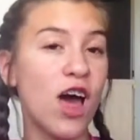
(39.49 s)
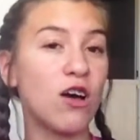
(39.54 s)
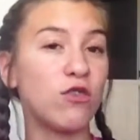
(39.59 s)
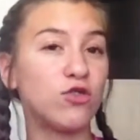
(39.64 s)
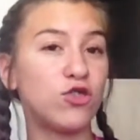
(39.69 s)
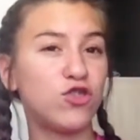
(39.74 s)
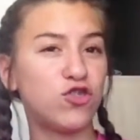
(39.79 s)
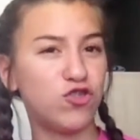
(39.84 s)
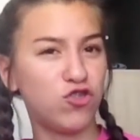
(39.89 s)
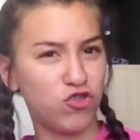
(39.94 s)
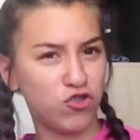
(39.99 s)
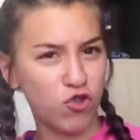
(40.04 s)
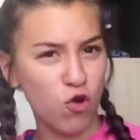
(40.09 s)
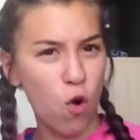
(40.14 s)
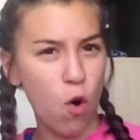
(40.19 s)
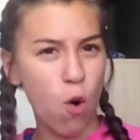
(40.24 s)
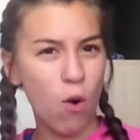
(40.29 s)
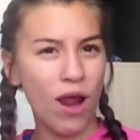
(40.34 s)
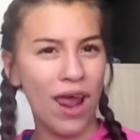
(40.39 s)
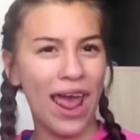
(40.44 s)
out
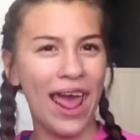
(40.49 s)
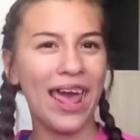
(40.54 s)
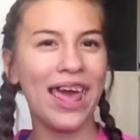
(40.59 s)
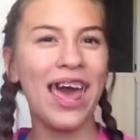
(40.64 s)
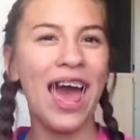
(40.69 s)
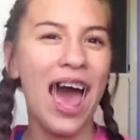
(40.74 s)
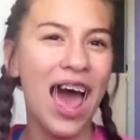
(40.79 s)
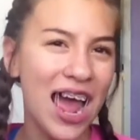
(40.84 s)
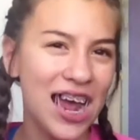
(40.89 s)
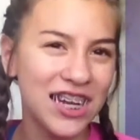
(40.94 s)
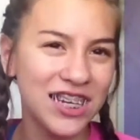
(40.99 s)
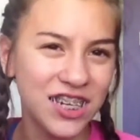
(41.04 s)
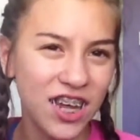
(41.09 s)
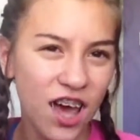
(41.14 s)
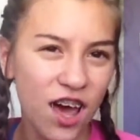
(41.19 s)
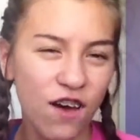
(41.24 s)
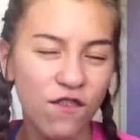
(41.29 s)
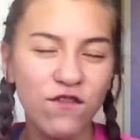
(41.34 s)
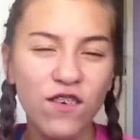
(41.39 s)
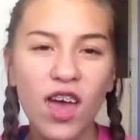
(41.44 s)
story kind
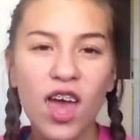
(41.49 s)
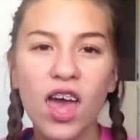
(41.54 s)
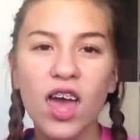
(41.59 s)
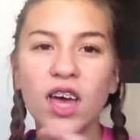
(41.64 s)
of